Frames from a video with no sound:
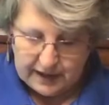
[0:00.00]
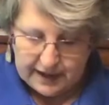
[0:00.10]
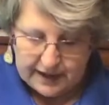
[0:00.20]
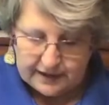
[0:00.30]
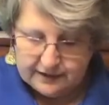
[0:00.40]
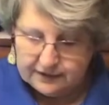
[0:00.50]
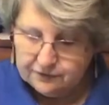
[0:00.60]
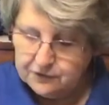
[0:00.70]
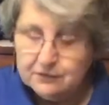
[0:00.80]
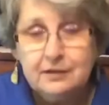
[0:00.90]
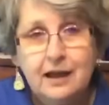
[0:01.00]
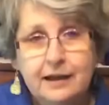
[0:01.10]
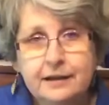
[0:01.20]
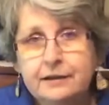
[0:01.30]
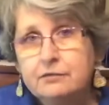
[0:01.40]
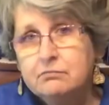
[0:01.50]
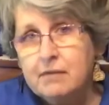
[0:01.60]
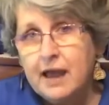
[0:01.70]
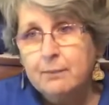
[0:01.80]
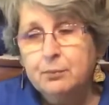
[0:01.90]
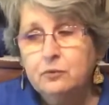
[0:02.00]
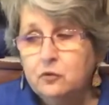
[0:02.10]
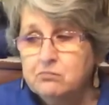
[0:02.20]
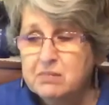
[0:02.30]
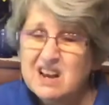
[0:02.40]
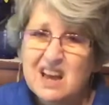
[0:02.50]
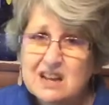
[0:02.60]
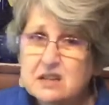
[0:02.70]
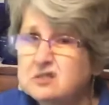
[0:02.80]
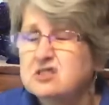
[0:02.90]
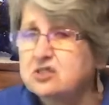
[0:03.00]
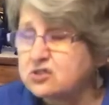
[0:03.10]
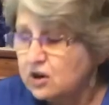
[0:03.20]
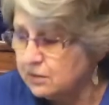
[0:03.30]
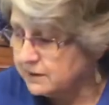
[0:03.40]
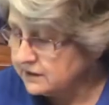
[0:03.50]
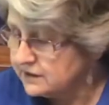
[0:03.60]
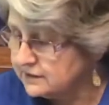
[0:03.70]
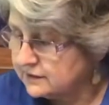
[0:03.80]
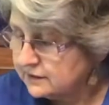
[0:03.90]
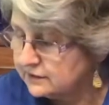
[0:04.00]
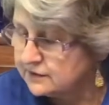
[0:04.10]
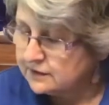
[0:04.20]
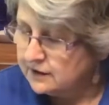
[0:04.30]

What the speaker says: And if you like apples and bananas and strawberries, and